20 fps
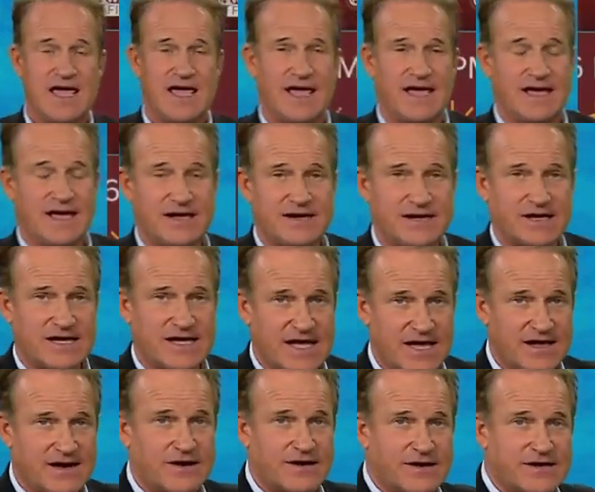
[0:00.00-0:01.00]
and
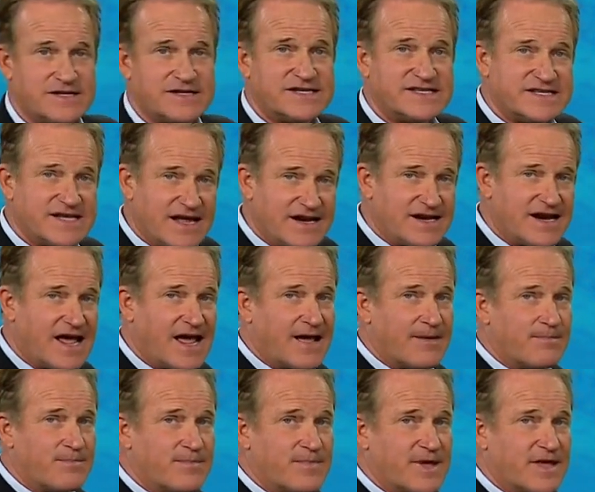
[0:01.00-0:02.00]
again on Sunday
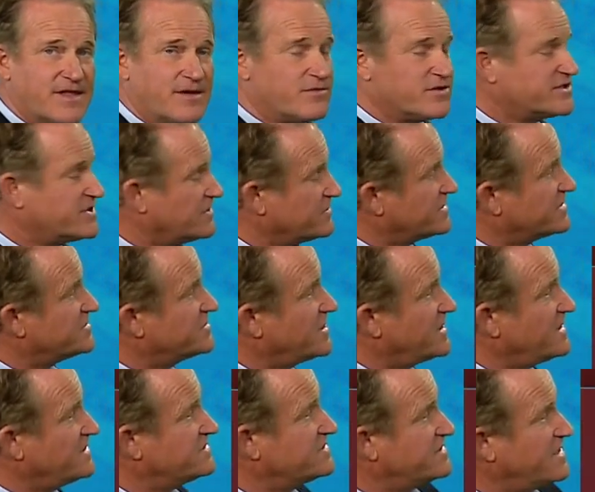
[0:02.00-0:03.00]
and then we'll start to
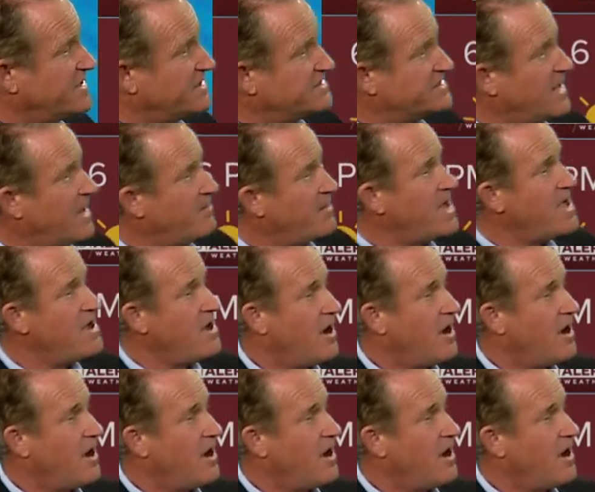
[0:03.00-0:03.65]
change things up.